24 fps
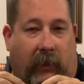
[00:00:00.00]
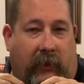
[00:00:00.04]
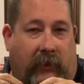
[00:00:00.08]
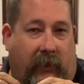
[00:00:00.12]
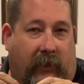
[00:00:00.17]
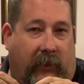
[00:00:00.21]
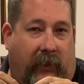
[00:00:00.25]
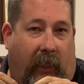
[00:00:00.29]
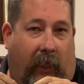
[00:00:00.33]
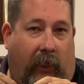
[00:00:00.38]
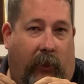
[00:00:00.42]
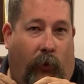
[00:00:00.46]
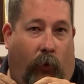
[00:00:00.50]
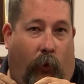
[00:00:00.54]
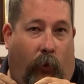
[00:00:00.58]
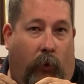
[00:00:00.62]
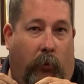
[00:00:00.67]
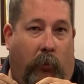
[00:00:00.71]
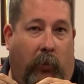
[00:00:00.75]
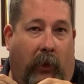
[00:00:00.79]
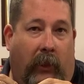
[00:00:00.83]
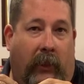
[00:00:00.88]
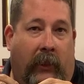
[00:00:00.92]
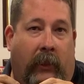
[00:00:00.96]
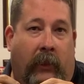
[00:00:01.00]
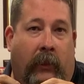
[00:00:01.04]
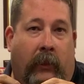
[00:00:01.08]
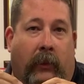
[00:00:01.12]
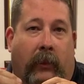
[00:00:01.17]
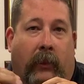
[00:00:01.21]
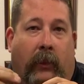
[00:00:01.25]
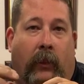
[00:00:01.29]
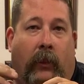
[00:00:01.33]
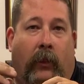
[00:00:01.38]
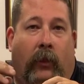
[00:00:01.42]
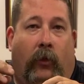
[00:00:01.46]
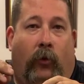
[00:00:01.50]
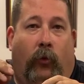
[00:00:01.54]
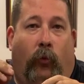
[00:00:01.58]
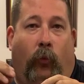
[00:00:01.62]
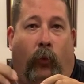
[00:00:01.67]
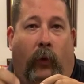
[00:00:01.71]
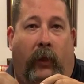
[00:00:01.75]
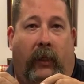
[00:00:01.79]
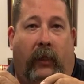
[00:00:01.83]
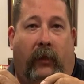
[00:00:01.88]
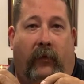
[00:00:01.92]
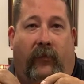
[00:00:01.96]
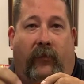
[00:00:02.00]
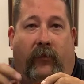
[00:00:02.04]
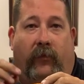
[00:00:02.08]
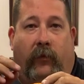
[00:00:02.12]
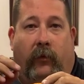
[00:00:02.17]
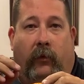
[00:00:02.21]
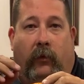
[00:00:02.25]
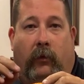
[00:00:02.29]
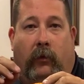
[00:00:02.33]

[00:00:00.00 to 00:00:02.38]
it's a Technora blend with